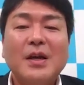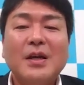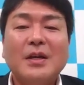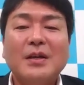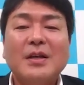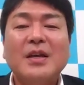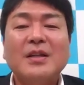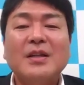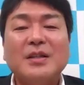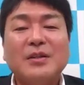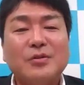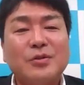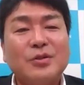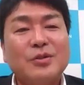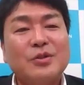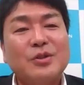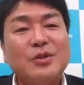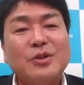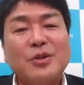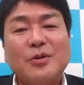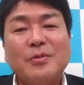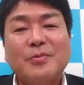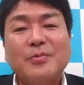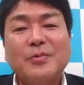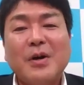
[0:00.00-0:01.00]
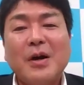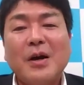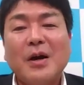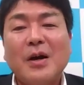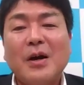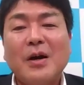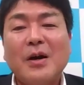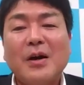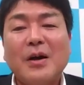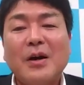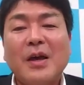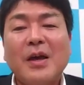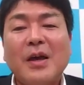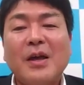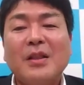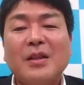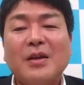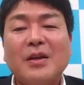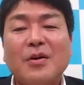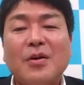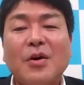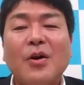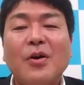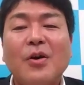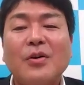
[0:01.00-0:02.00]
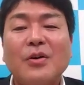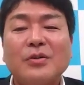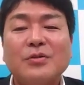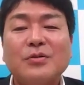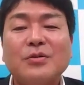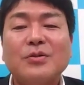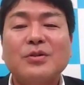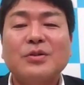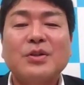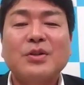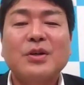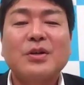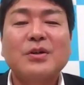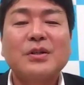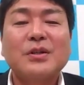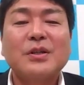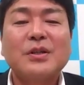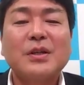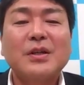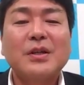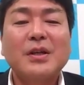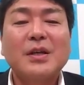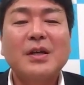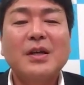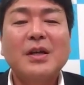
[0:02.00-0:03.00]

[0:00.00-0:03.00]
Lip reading: get a good job, and earn a good salary.